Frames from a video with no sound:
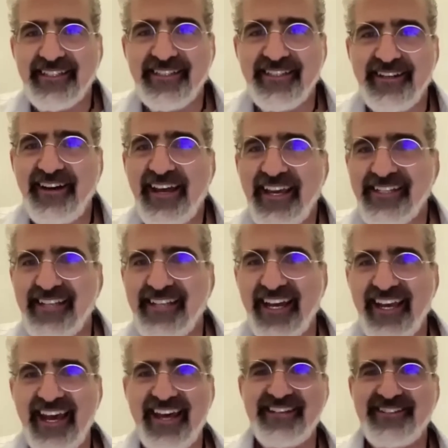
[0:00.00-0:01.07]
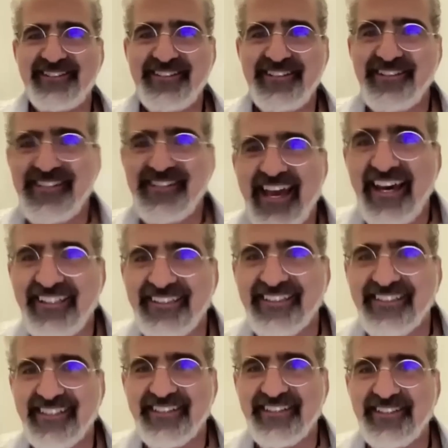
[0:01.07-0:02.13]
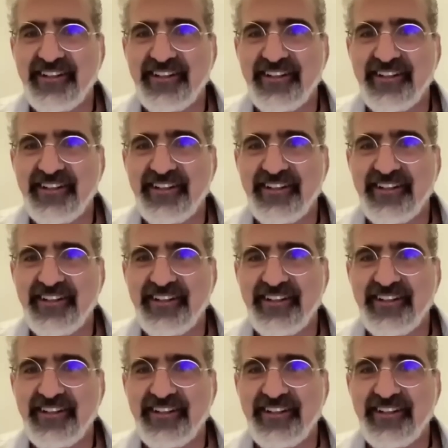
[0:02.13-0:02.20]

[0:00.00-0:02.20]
Hey, Diane, you're so talented.